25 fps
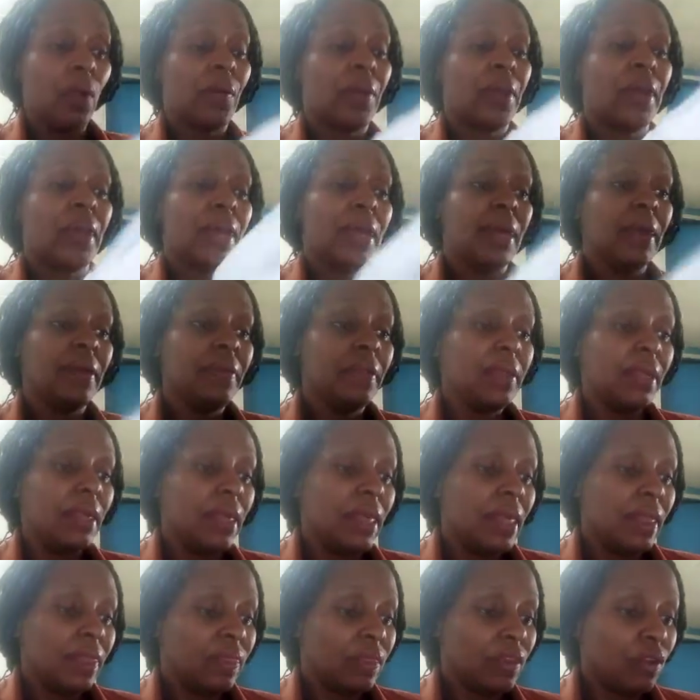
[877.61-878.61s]
Okay,
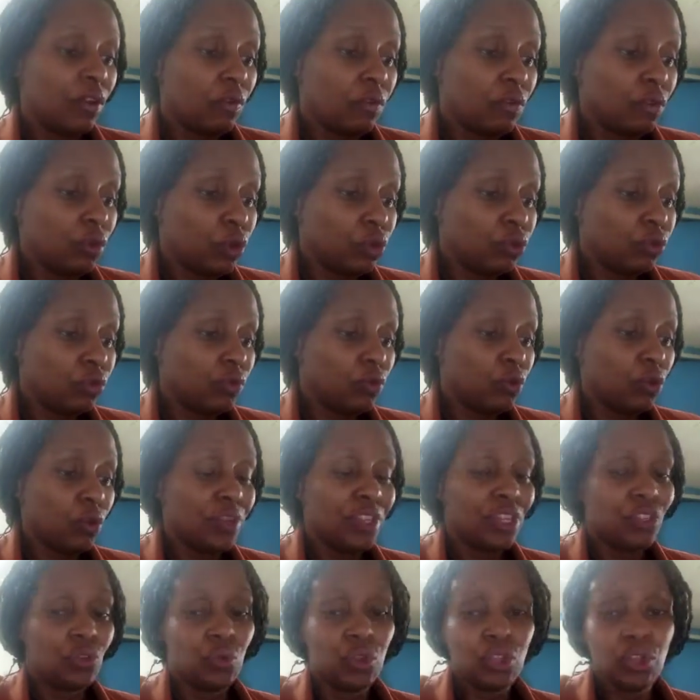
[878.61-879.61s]
then of course we've got
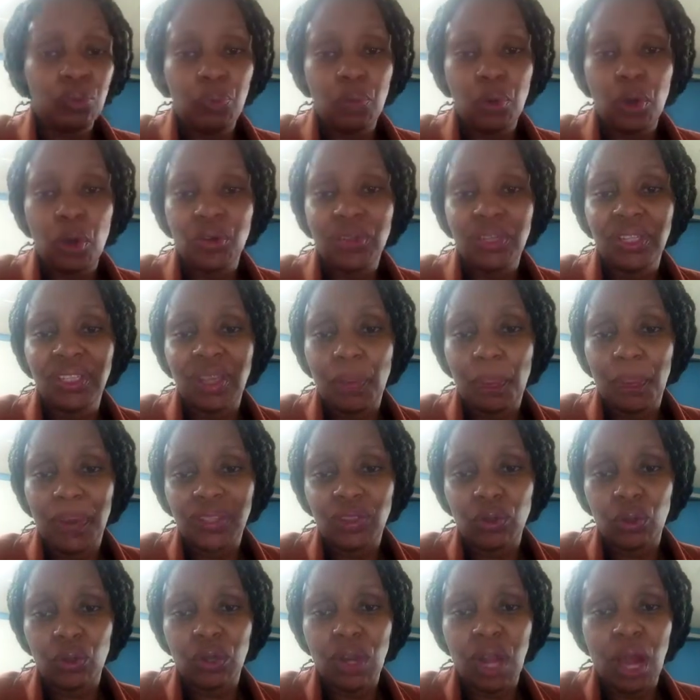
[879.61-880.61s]
the switchboard. This is the
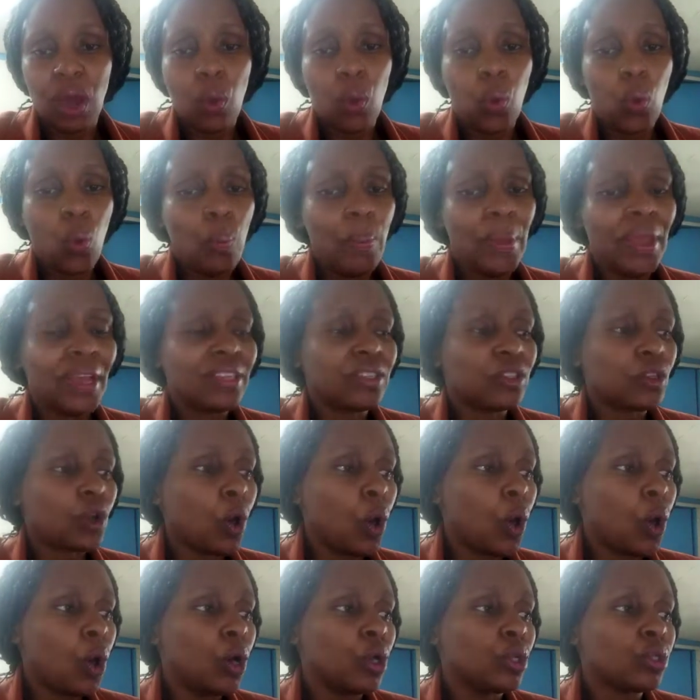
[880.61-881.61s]
person now who makes
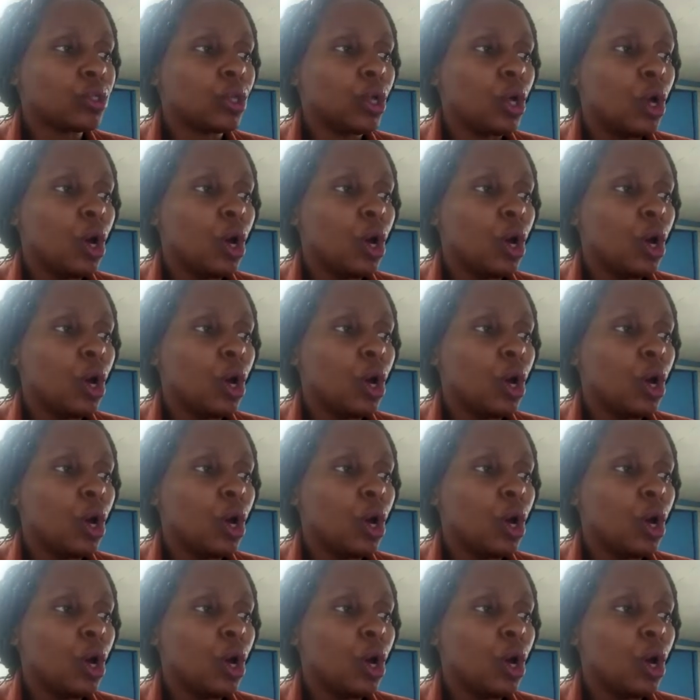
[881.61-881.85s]
calls